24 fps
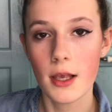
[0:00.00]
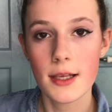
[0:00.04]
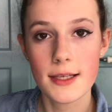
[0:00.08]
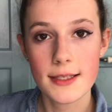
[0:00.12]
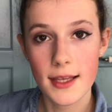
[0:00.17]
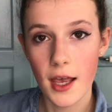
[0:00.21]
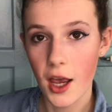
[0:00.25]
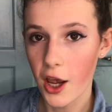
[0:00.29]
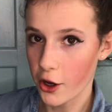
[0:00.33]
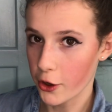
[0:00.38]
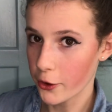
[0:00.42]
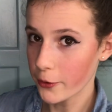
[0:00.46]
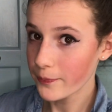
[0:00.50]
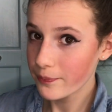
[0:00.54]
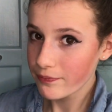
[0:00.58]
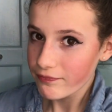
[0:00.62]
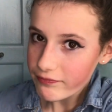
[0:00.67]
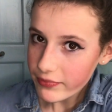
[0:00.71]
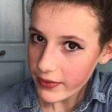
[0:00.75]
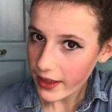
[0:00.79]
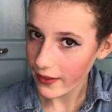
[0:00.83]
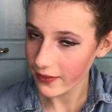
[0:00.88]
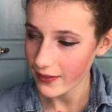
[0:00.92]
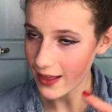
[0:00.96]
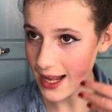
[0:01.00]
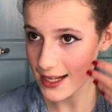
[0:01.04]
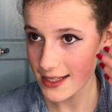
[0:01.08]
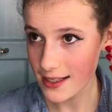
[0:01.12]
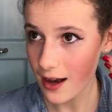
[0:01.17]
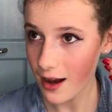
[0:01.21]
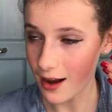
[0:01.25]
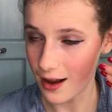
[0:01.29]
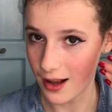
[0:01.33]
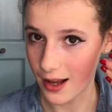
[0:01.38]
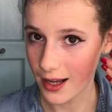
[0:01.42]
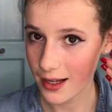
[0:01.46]
So, that
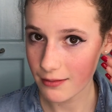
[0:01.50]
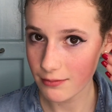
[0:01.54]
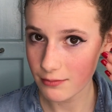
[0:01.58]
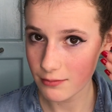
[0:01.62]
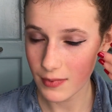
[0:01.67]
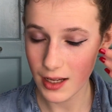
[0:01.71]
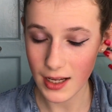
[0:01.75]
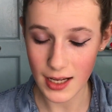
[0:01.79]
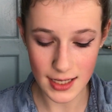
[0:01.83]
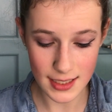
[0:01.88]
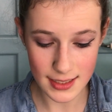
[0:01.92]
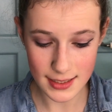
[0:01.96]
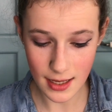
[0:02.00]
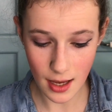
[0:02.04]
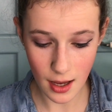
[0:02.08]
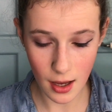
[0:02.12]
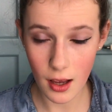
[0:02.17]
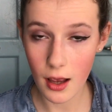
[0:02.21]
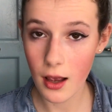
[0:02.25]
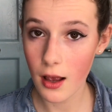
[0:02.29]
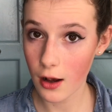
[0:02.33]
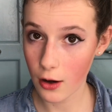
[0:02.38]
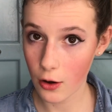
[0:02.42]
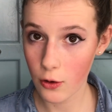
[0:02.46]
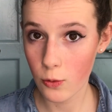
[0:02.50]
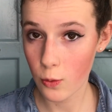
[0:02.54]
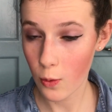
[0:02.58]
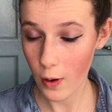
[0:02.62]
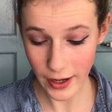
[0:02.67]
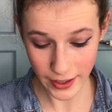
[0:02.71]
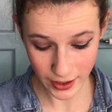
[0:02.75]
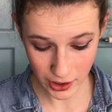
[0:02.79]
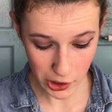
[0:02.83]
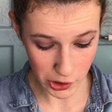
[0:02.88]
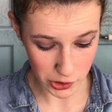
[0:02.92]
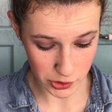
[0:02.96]
eye is
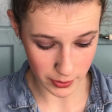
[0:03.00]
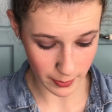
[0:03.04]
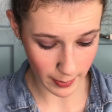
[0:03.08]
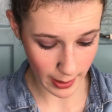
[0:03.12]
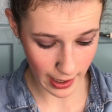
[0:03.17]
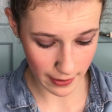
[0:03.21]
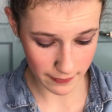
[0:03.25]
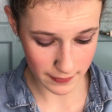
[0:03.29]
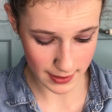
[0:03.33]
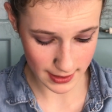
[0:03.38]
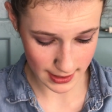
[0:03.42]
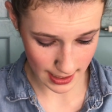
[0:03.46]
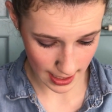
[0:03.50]
quite good, I have to